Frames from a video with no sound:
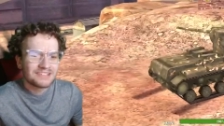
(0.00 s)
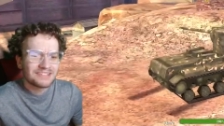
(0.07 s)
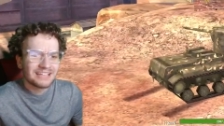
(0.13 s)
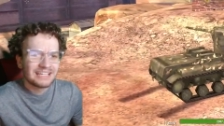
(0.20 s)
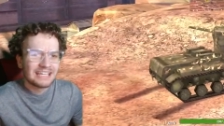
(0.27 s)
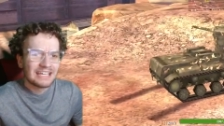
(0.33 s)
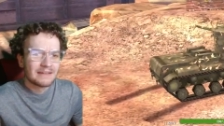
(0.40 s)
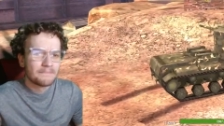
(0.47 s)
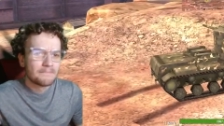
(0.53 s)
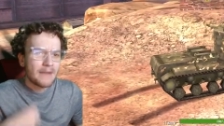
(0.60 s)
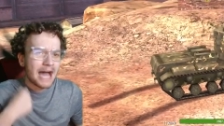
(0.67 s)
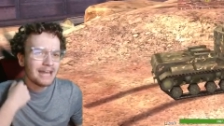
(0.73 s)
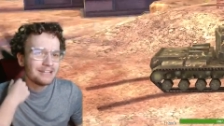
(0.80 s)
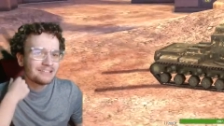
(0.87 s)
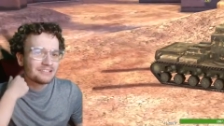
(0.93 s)
I can.
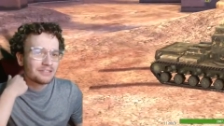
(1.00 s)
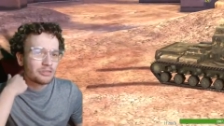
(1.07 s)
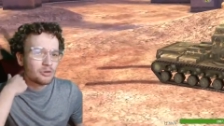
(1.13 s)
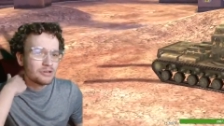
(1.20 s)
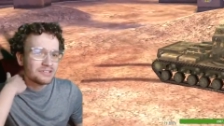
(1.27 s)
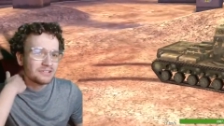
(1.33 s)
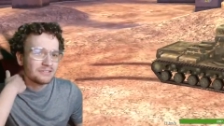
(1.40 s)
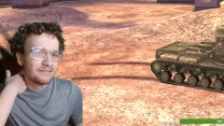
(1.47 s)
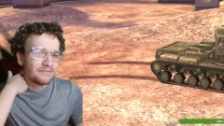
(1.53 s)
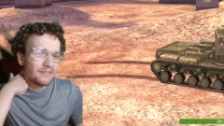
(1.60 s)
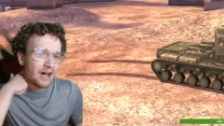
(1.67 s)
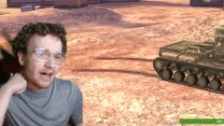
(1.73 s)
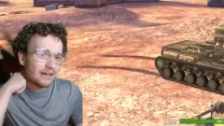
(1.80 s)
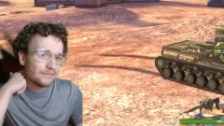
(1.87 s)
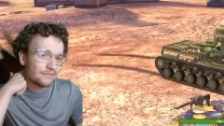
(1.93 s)
Minus
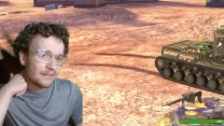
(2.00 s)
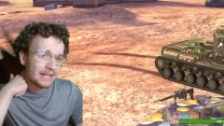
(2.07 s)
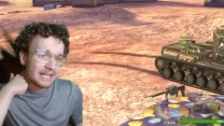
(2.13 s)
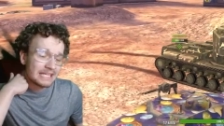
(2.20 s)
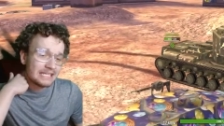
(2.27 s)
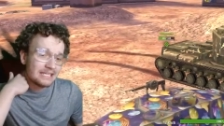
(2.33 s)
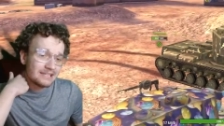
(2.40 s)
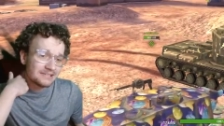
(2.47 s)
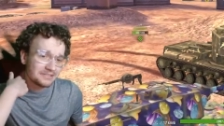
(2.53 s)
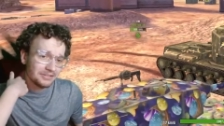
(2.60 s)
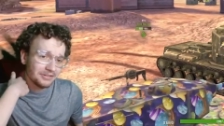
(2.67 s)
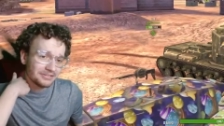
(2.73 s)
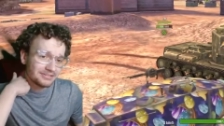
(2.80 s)
365. He's still